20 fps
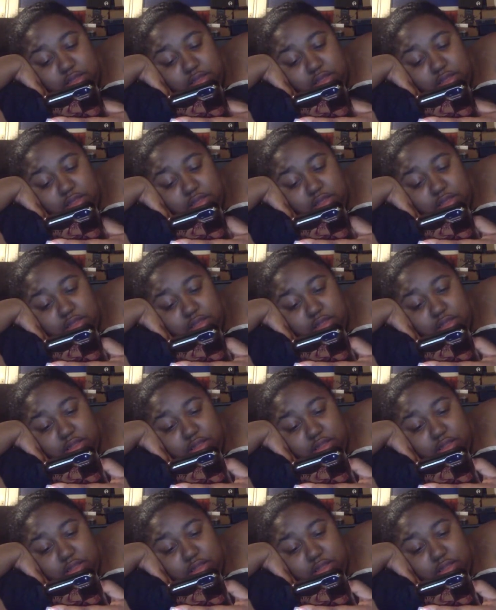
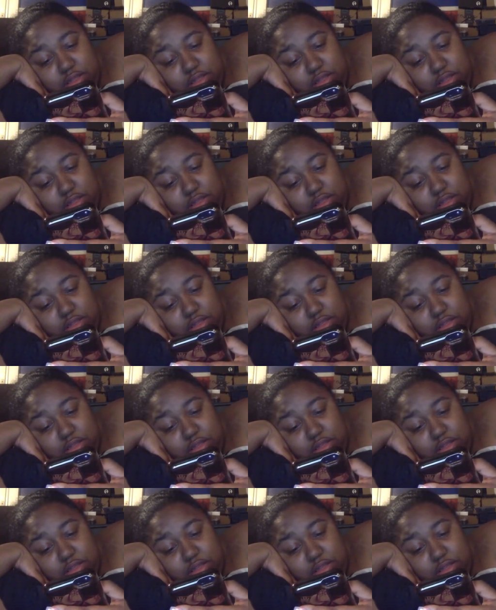Nothing is said.